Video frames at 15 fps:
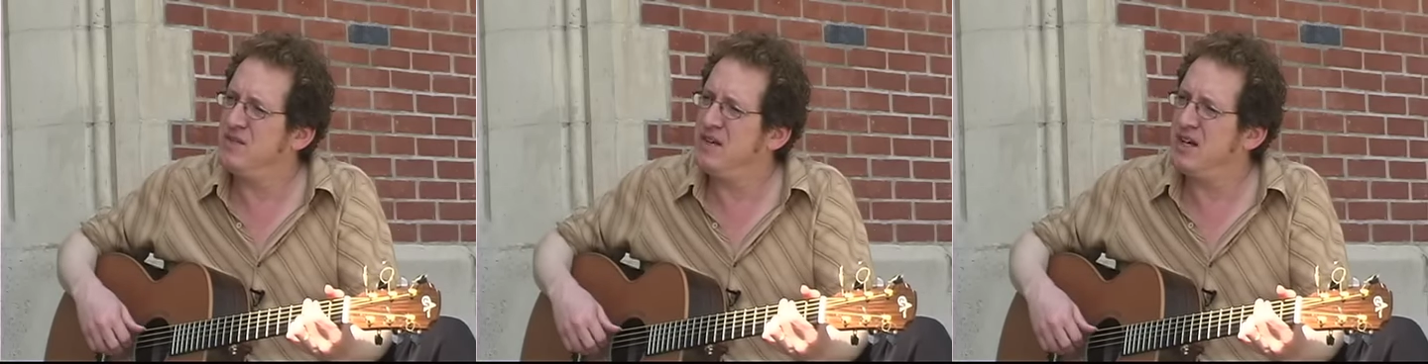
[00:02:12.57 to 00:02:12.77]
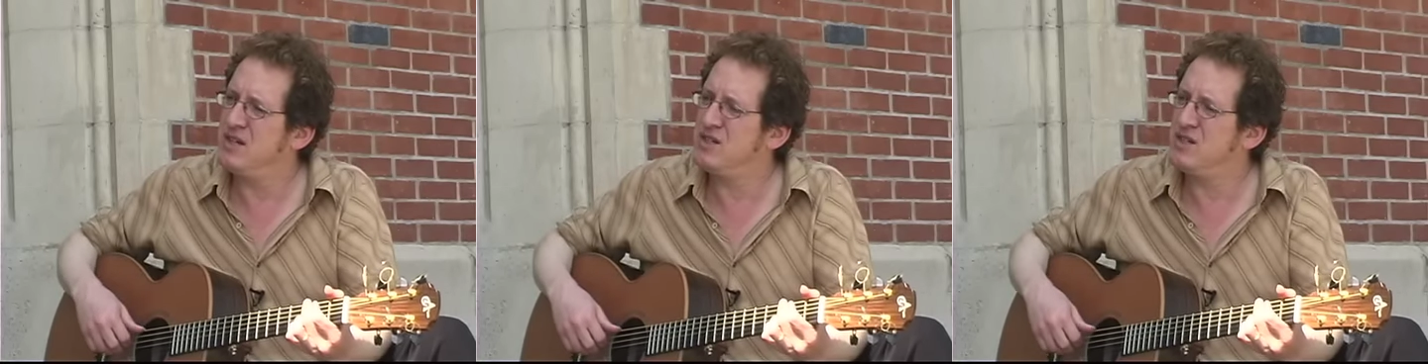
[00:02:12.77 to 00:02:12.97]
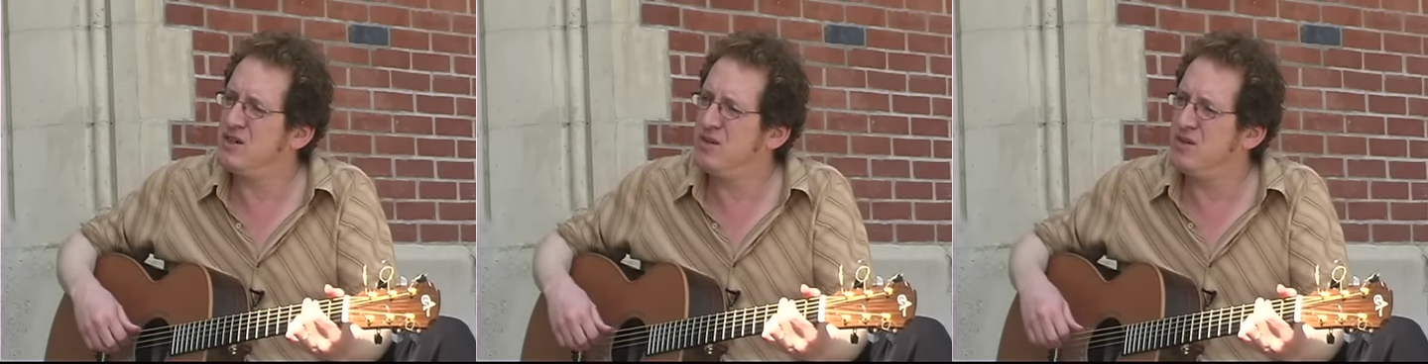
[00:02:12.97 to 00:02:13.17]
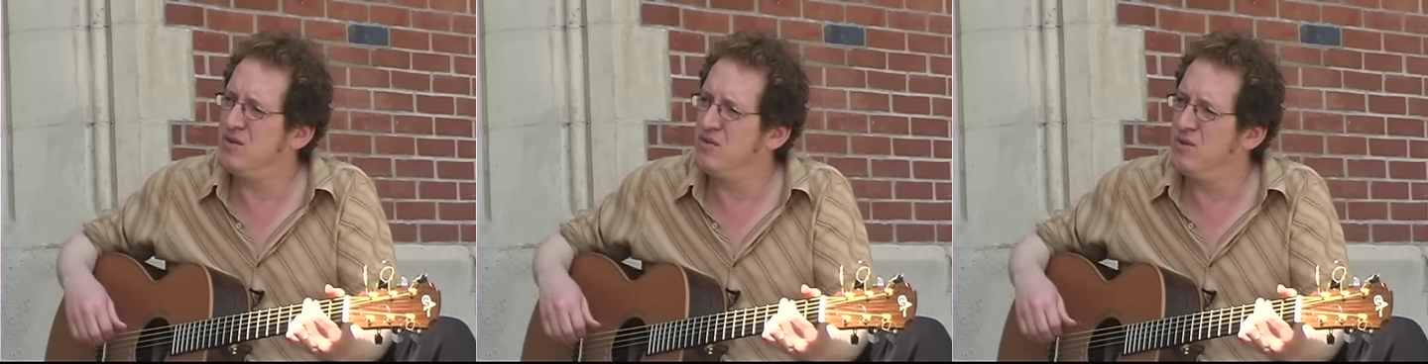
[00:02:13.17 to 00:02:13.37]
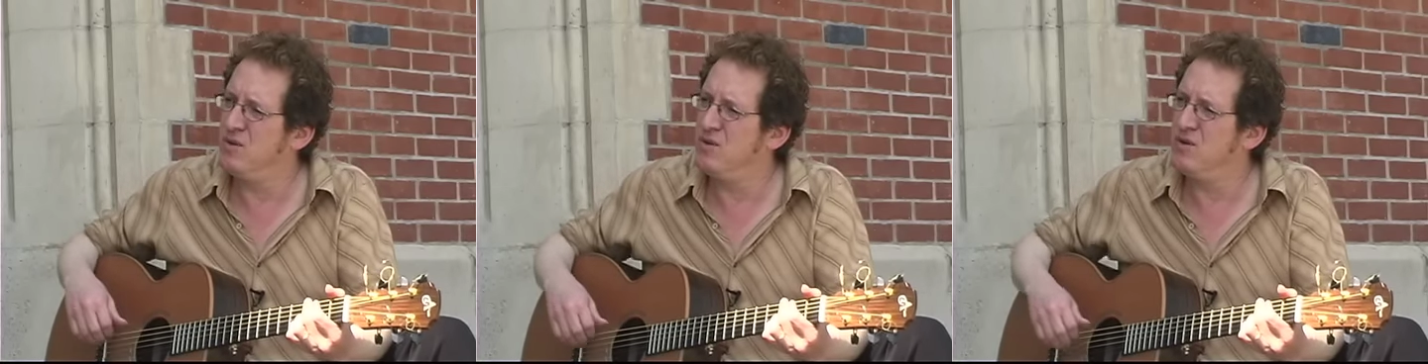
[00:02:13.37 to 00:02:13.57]

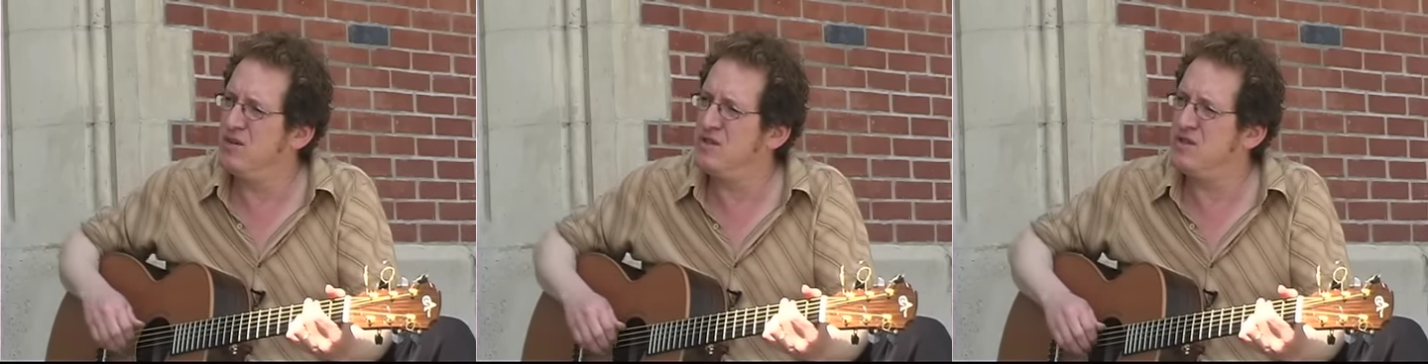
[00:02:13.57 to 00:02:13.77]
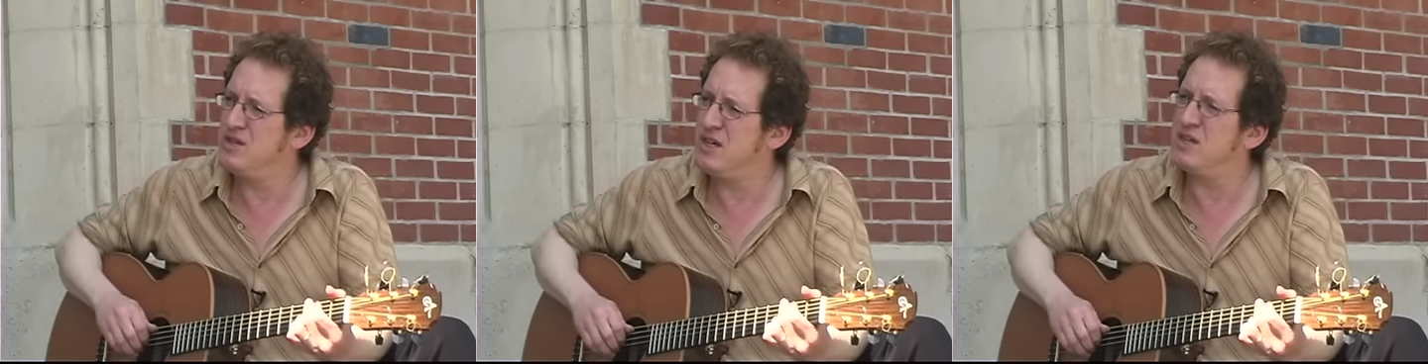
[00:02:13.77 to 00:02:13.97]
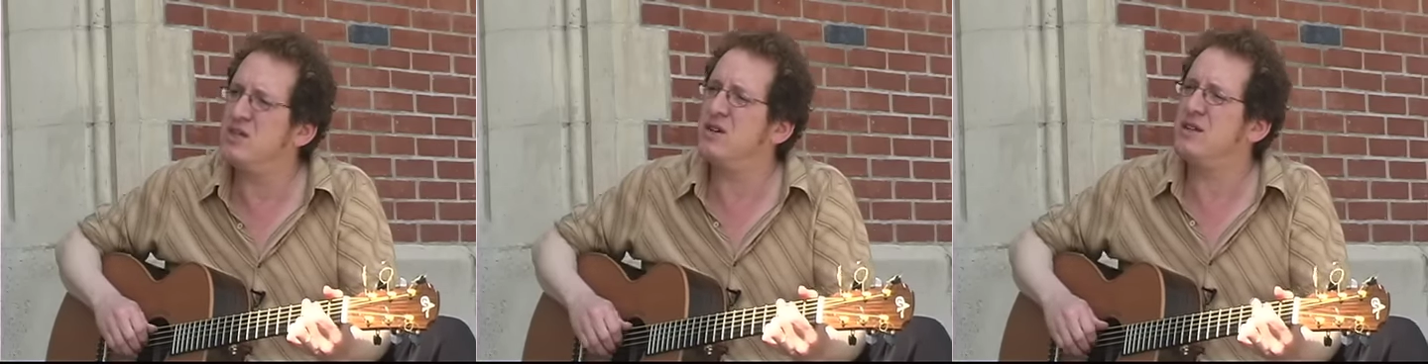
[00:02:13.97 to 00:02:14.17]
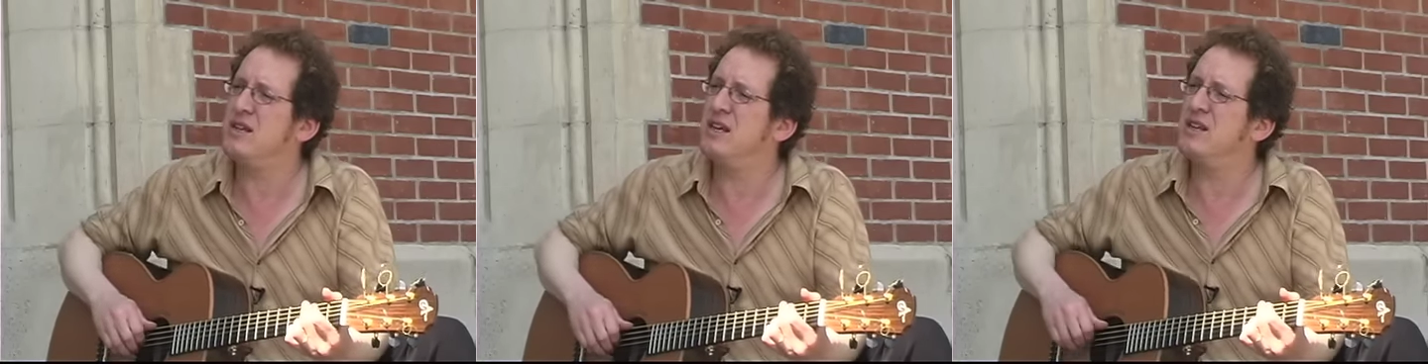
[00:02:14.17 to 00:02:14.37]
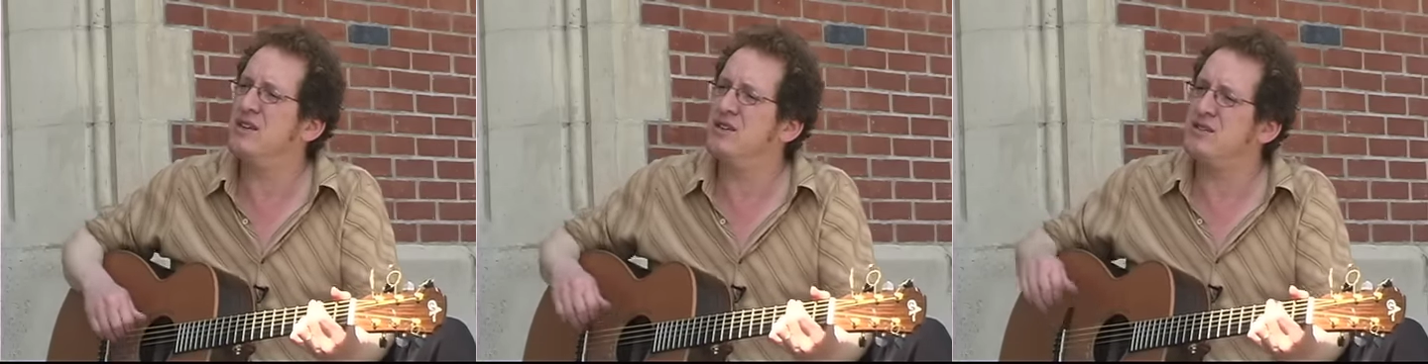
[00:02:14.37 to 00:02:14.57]

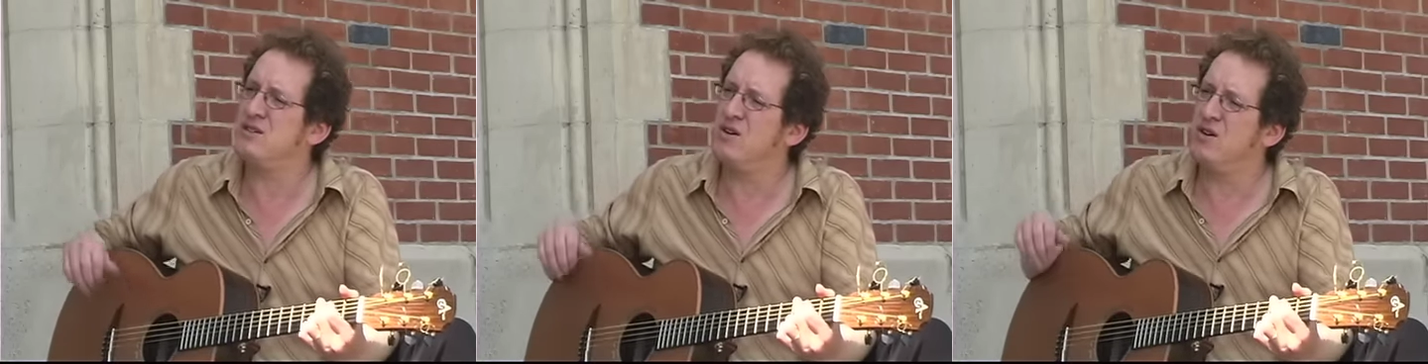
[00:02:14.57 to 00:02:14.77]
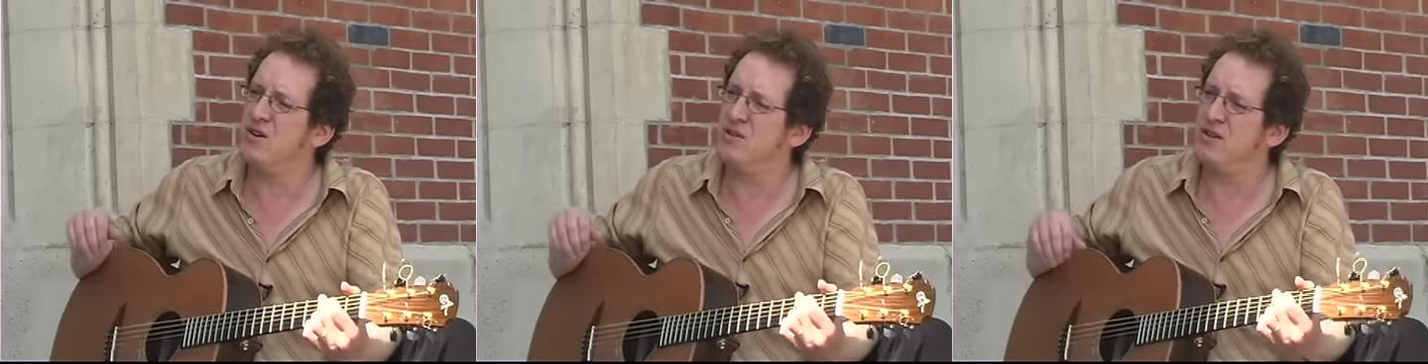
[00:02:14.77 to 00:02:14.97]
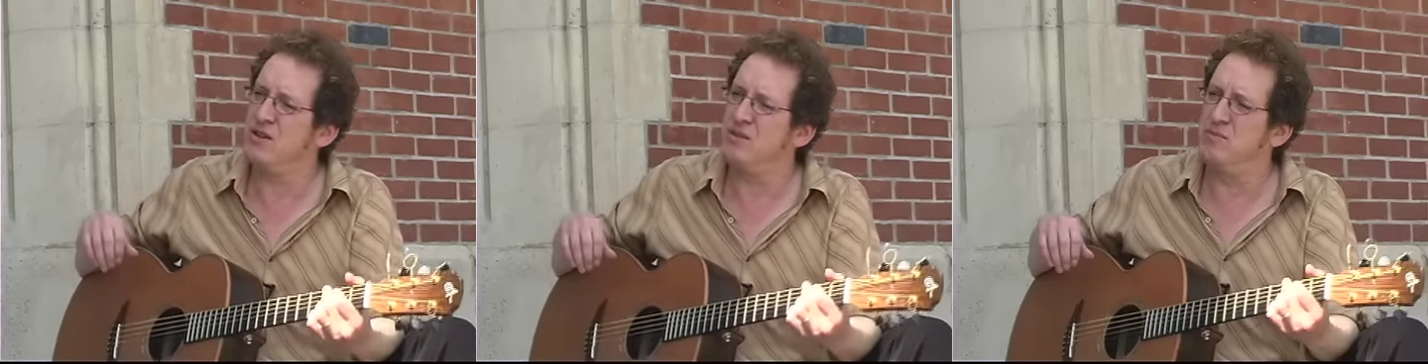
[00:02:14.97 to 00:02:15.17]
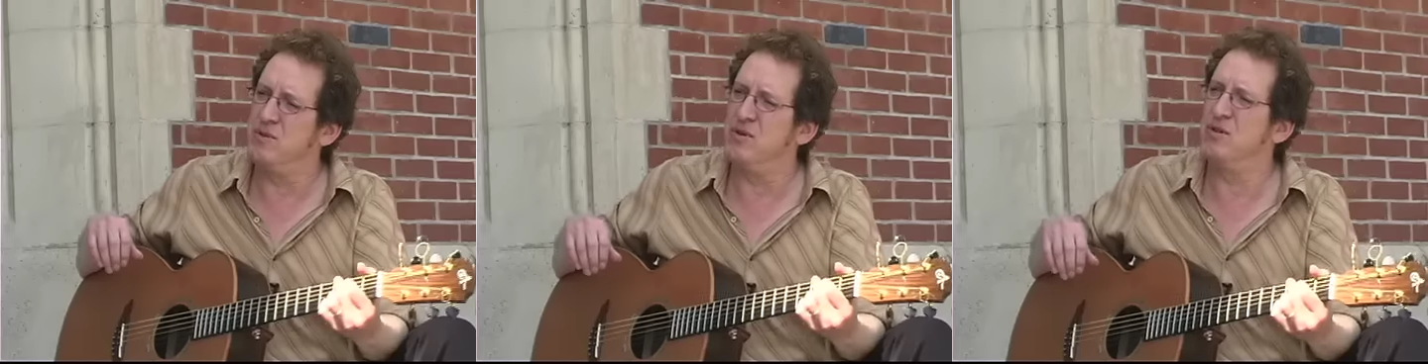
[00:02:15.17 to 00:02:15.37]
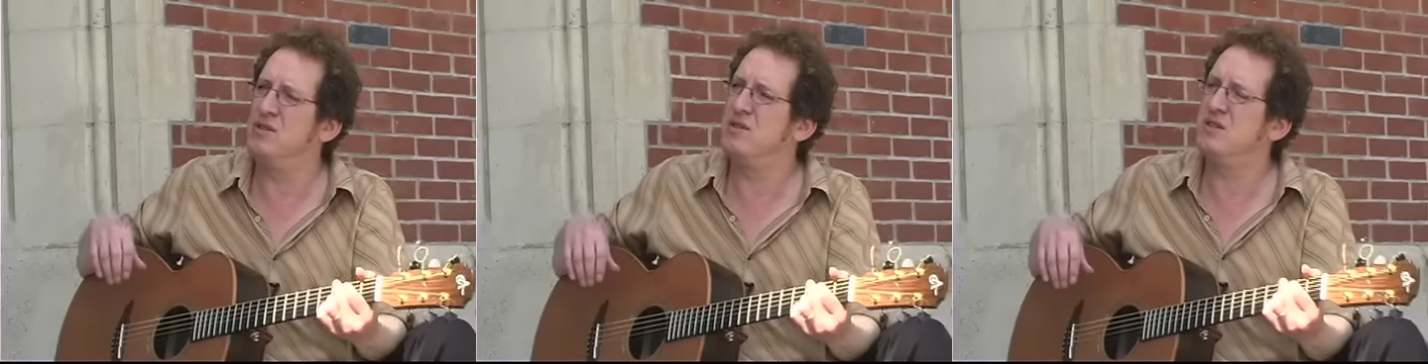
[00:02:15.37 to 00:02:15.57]
the song that the
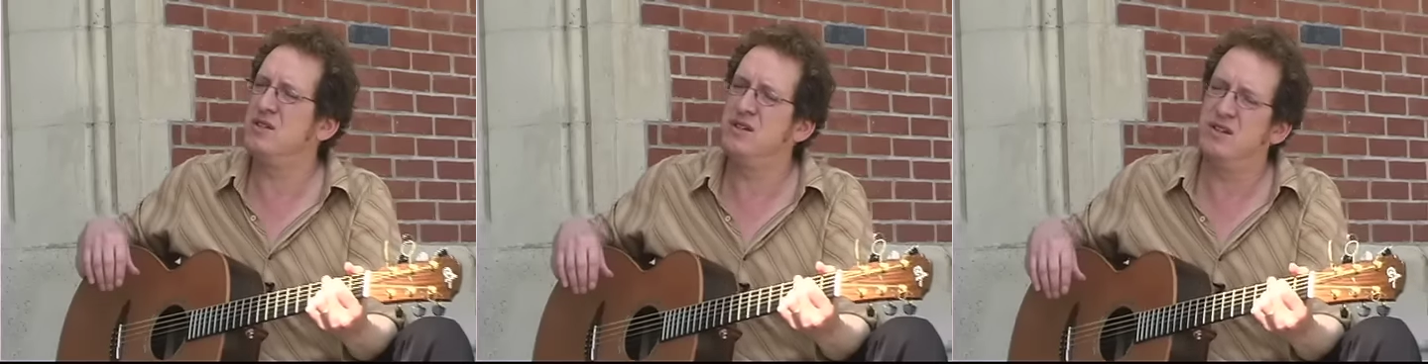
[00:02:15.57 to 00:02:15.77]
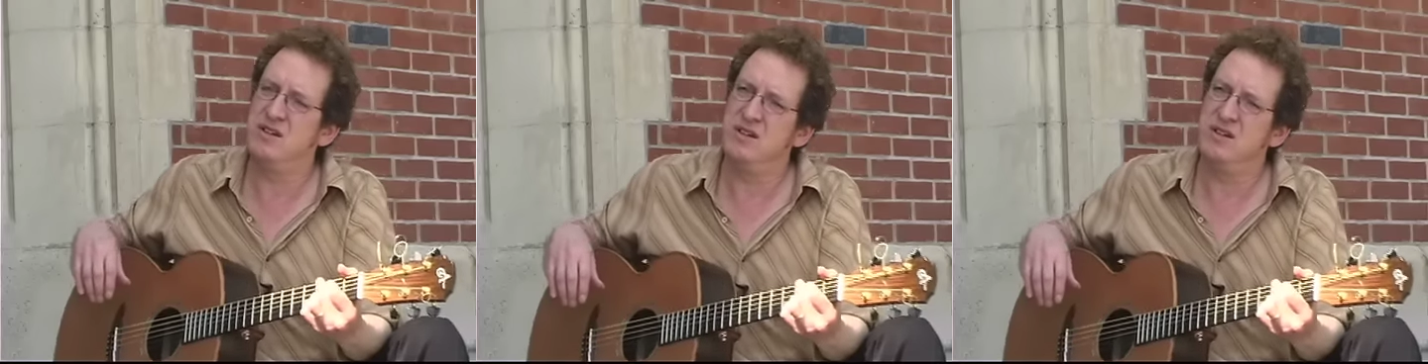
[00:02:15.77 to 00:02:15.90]
Birds